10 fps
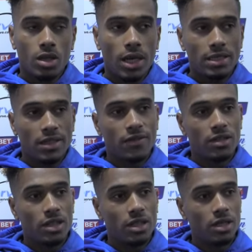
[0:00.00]
Yeah,
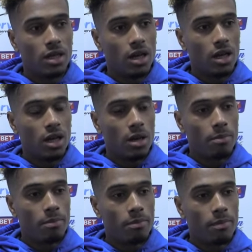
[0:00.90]
definitely.
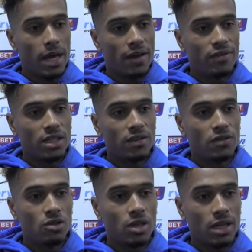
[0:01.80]
I think if
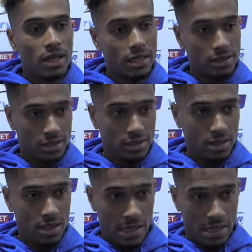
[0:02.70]
you look
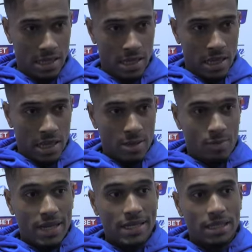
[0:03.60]
against the
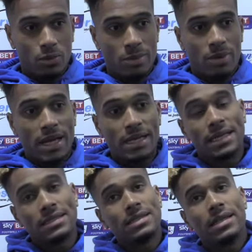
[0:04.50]
players that we played
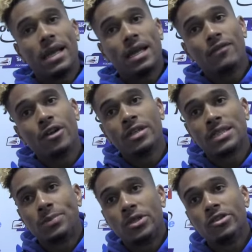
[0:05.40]
against today, very
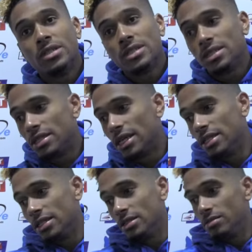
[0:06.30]
experienced
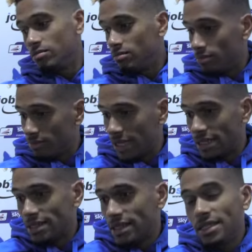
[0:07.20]
and, like
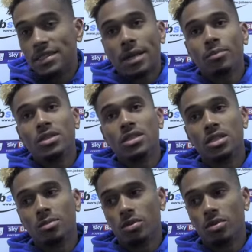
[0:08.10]
you say, Championship.